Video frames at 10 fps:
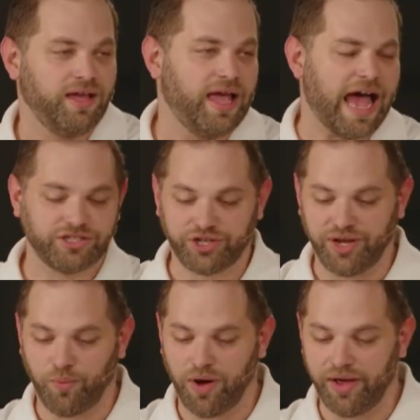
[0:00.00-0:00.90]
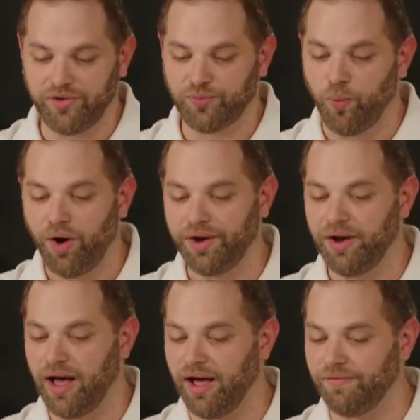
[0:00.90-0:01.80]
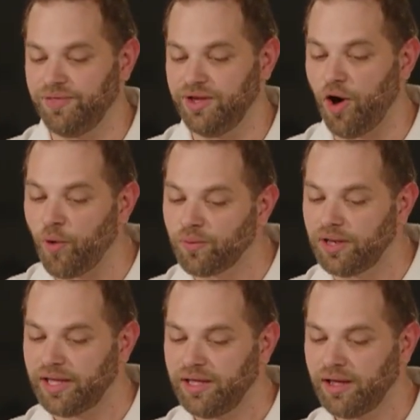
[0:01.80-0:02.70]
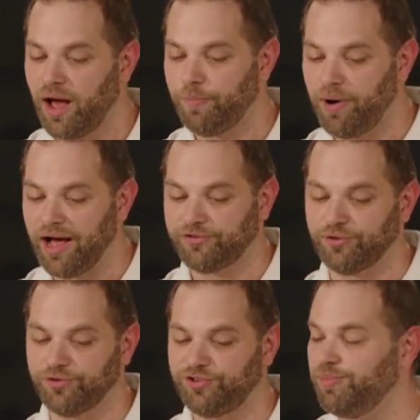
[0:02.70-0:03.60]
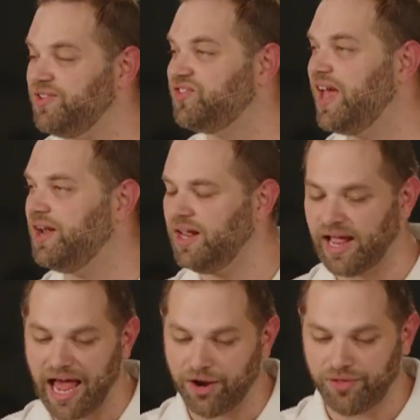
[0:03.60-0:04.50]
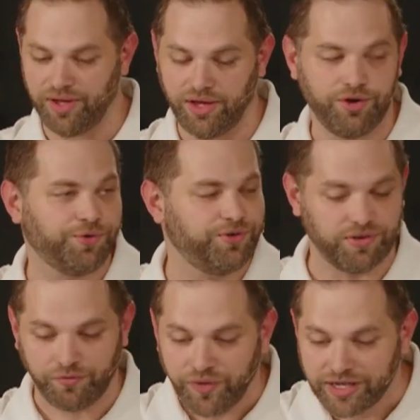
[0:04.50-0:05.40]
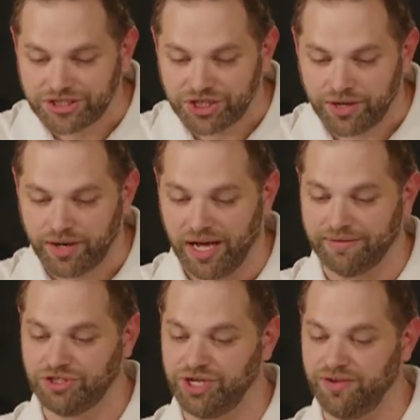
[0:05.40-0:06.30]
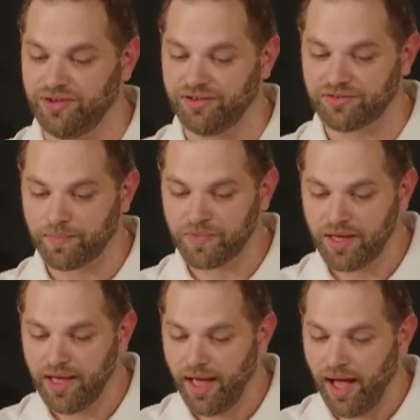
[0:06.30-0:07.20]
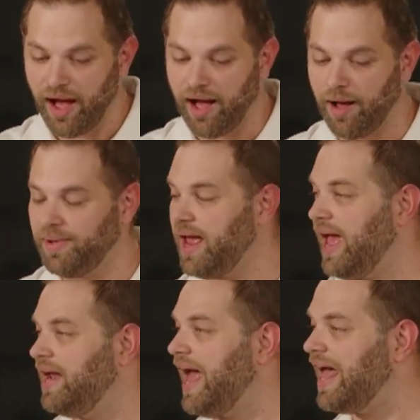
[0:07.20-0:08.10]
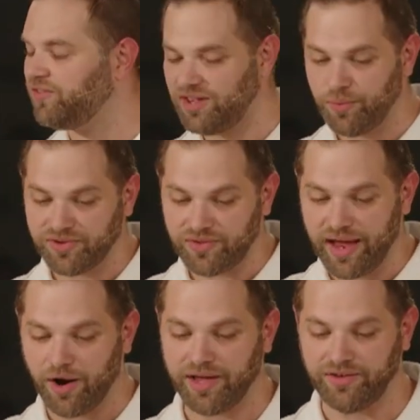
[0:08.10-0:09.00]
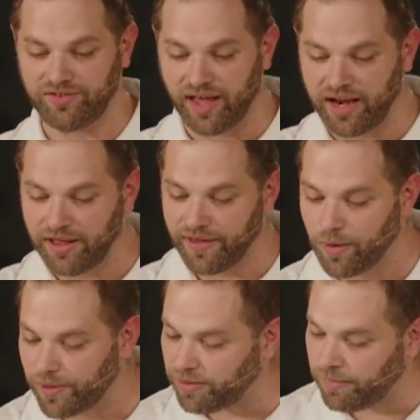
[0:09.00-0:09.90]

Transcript: He actually was one of the only apostles to be standing at the crucifixion of Jesus. Um, and as he was there, he's standing there with